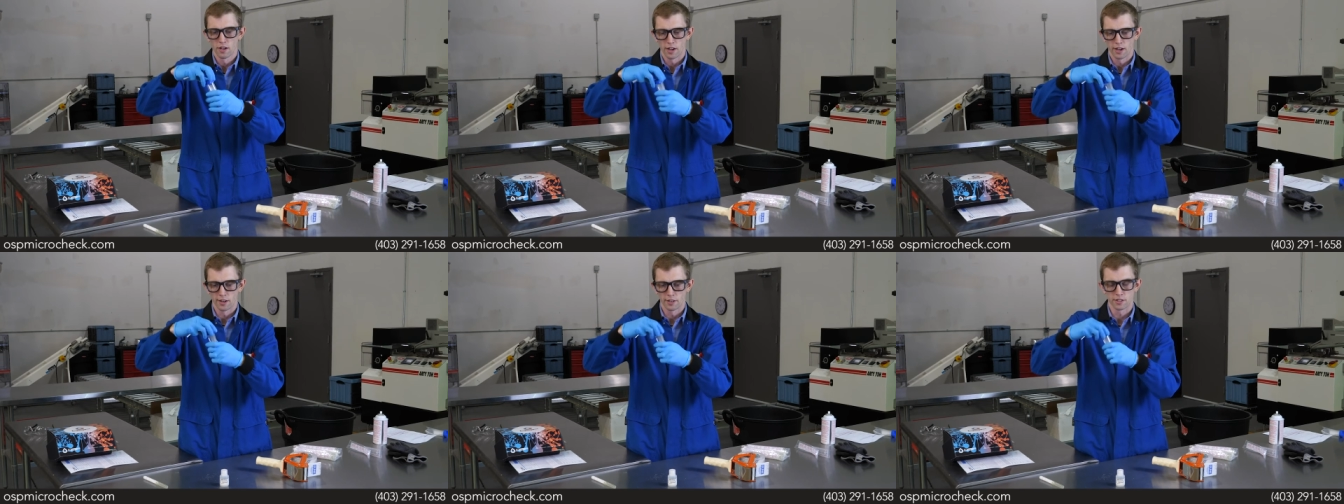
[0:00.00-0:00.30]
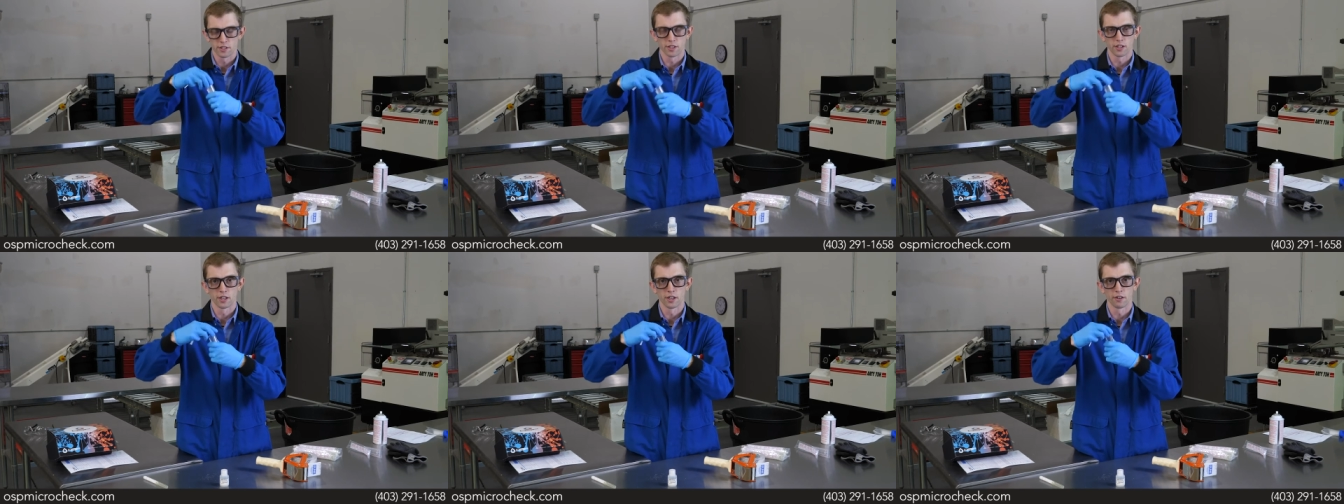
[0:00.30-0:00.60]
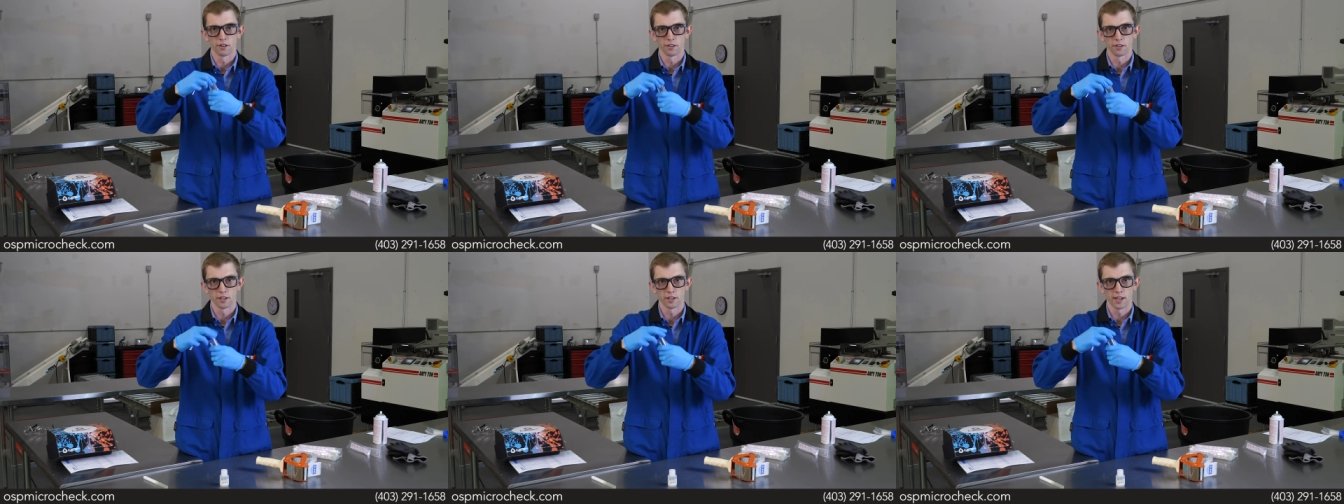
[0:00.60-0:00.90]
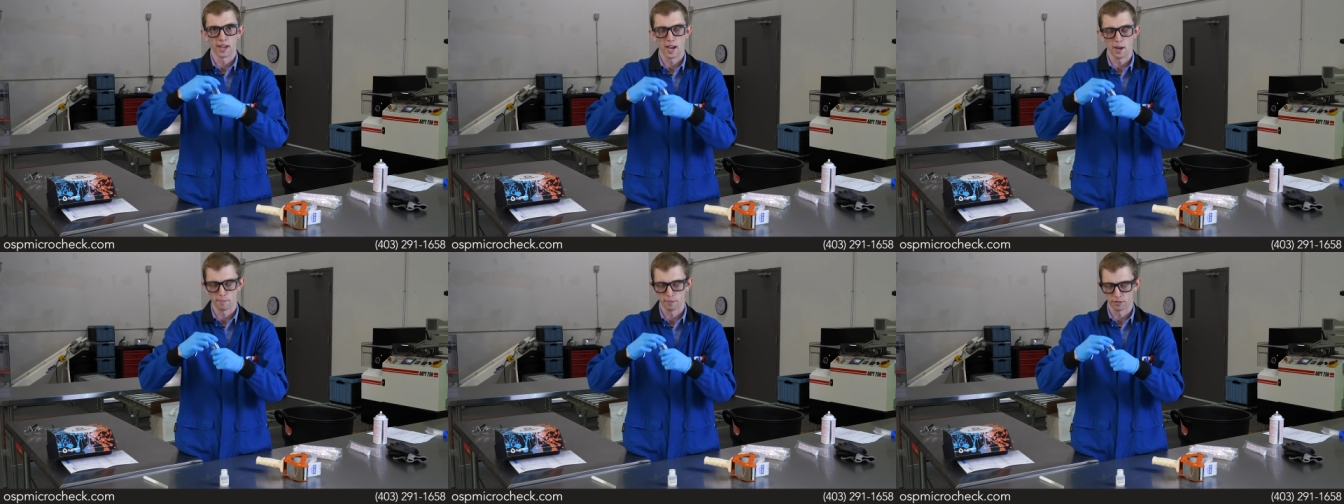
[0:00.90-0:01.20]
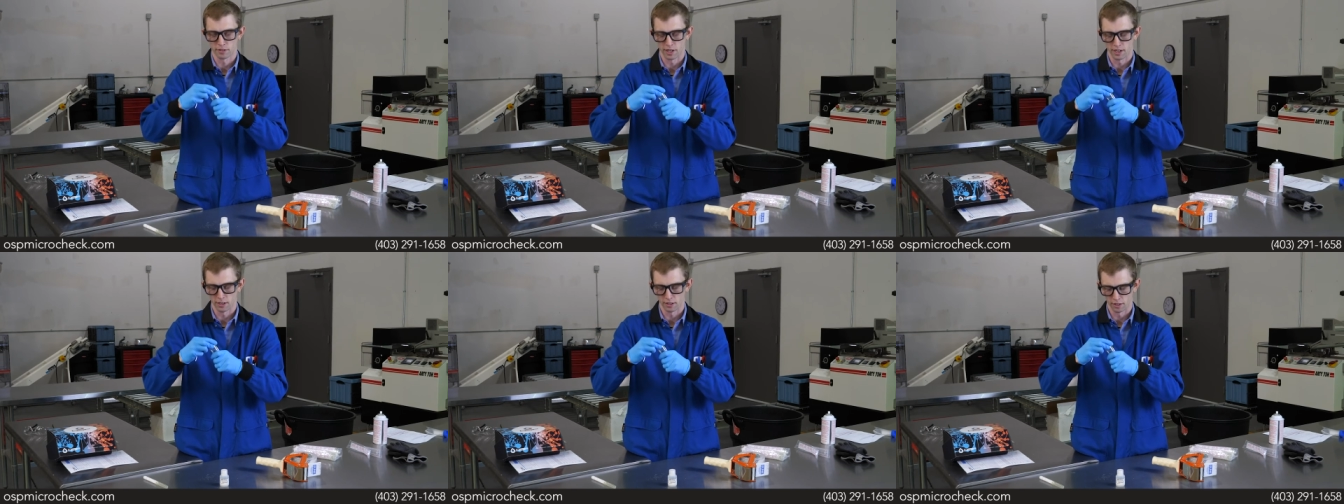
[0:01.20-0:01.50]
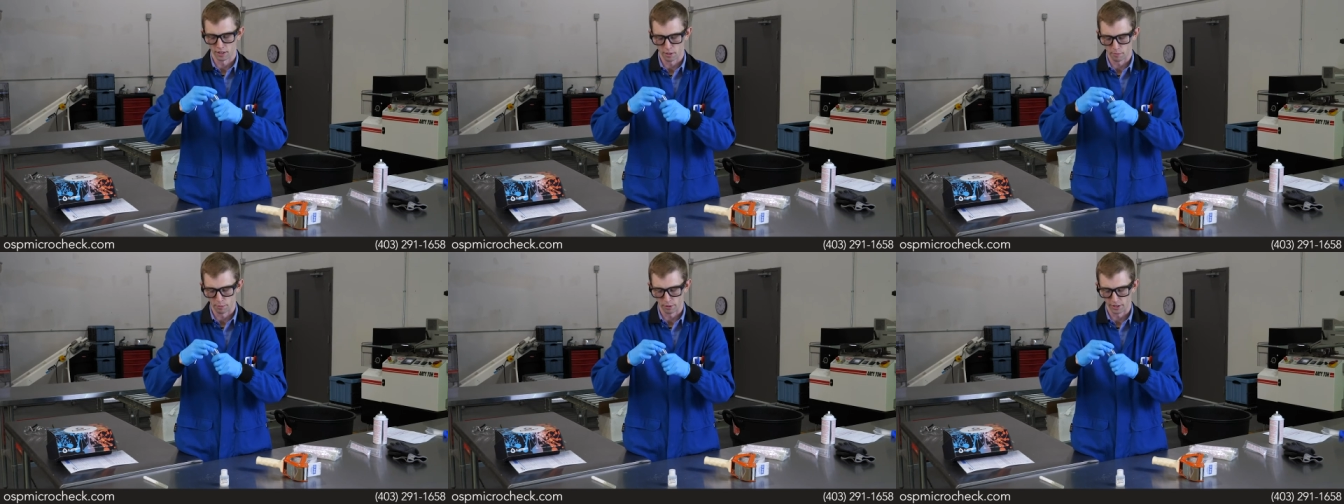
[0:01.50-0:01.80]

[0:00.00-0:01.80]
and securing the cap tightly in